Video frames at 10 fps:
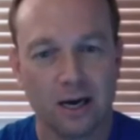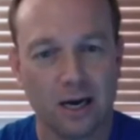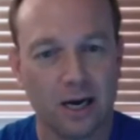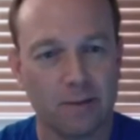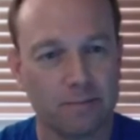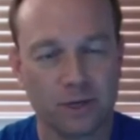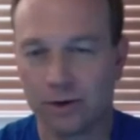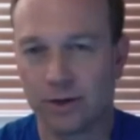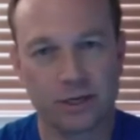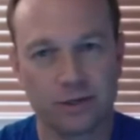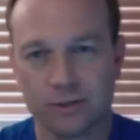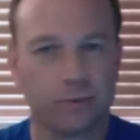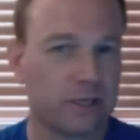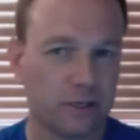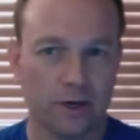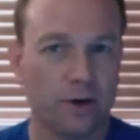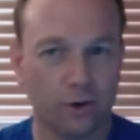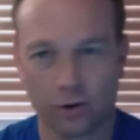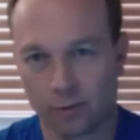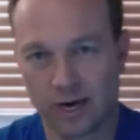You know, you could use it with
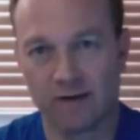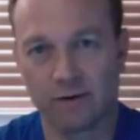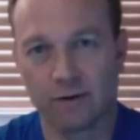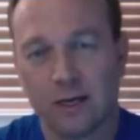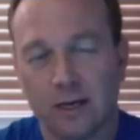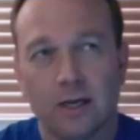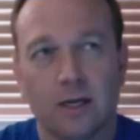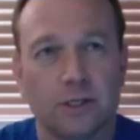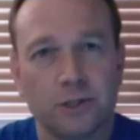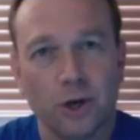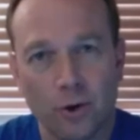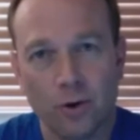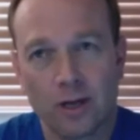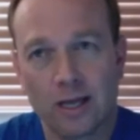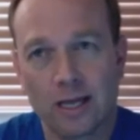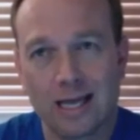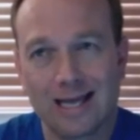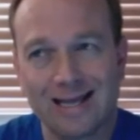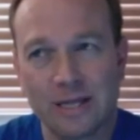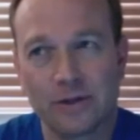Node or whatever. So
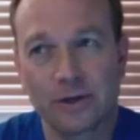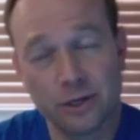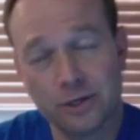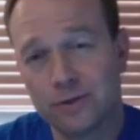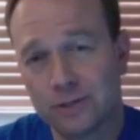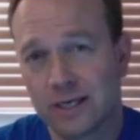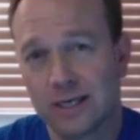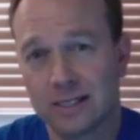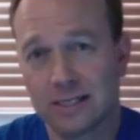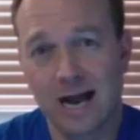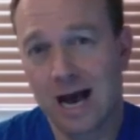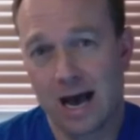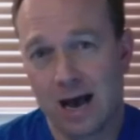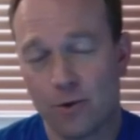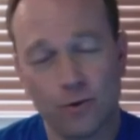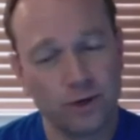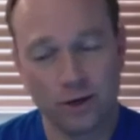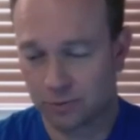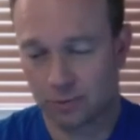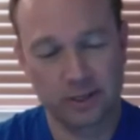the good news is, and who
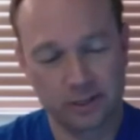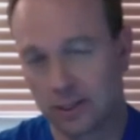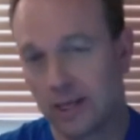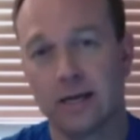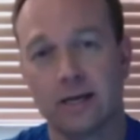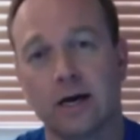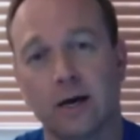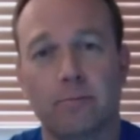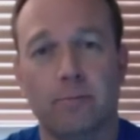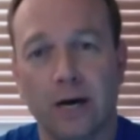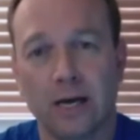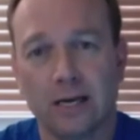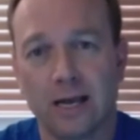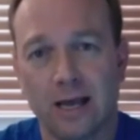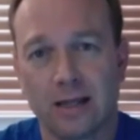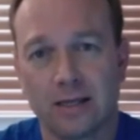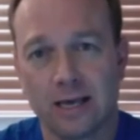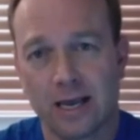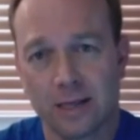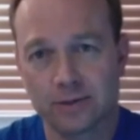knows where this will end up, but
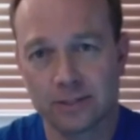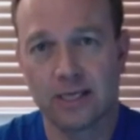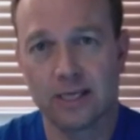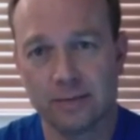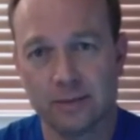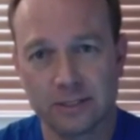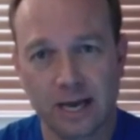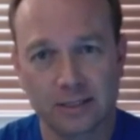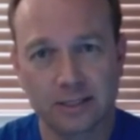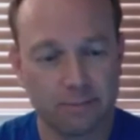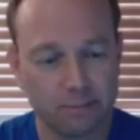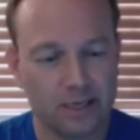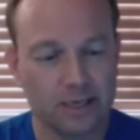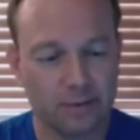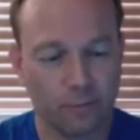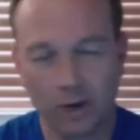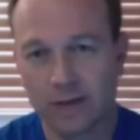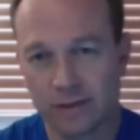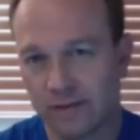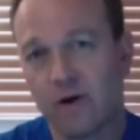the Angular team is actually meeting
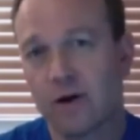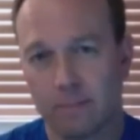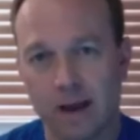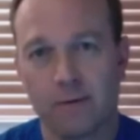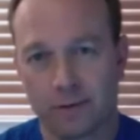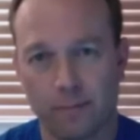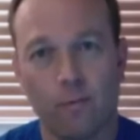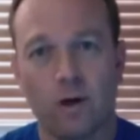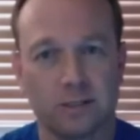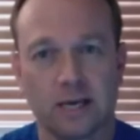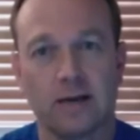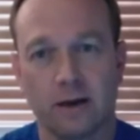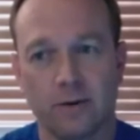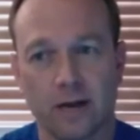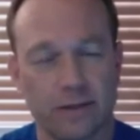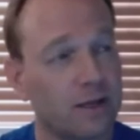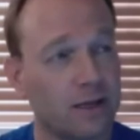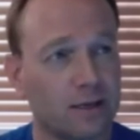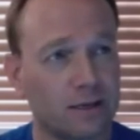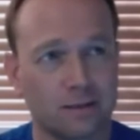with, and they've already met with them once, I know, and I
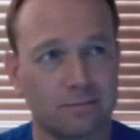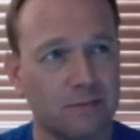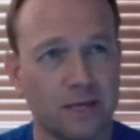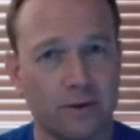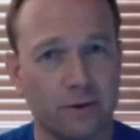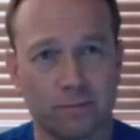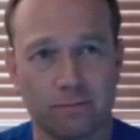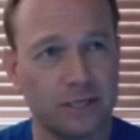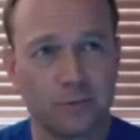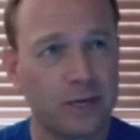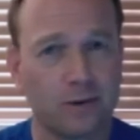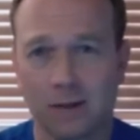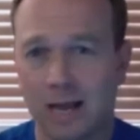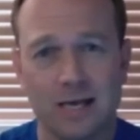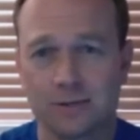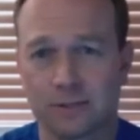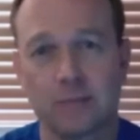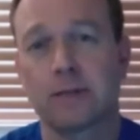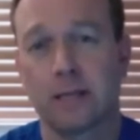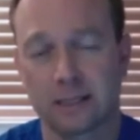think either this week or last or
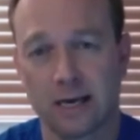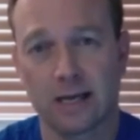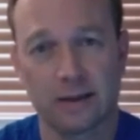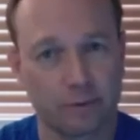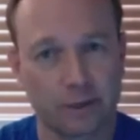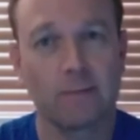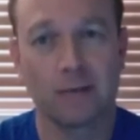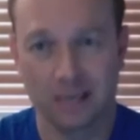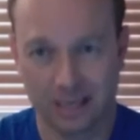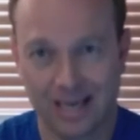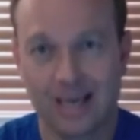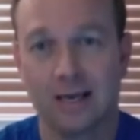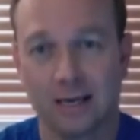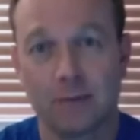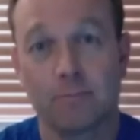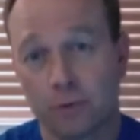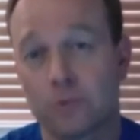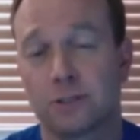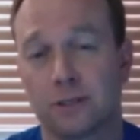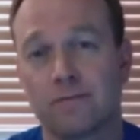something like that, they were going to meet again in
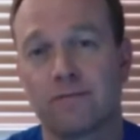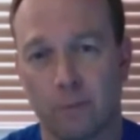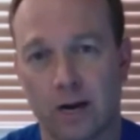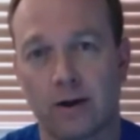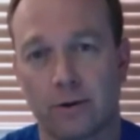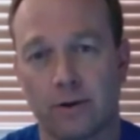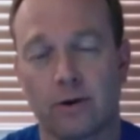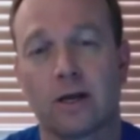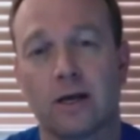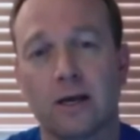person, from what I heard.